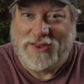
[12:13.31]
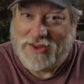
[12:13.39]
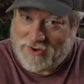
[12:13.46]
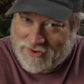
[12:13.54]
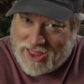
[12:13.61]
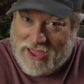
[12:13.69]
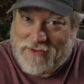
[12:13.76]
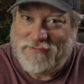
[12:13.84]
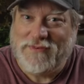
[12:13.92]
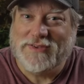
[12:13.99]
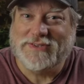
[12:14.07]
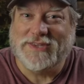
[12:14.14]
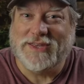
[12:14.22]
Let your life
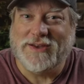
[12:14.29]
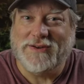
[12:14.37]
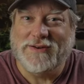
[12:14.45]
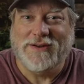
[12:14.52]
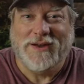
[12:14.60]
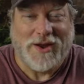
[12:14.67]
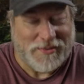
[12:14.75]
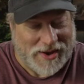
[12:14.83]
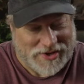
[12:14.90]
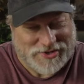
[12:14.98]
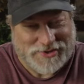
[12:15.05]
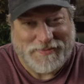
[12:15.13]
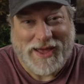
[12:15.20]
center
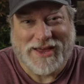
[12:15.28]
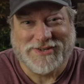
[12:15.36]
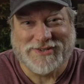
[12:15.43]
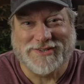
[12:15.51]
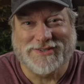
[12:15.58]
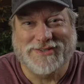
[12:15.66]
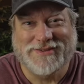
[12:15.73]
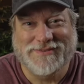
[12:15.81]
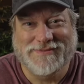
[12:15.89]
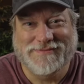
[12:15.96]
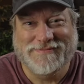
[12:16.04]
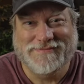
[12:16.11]
around your passions.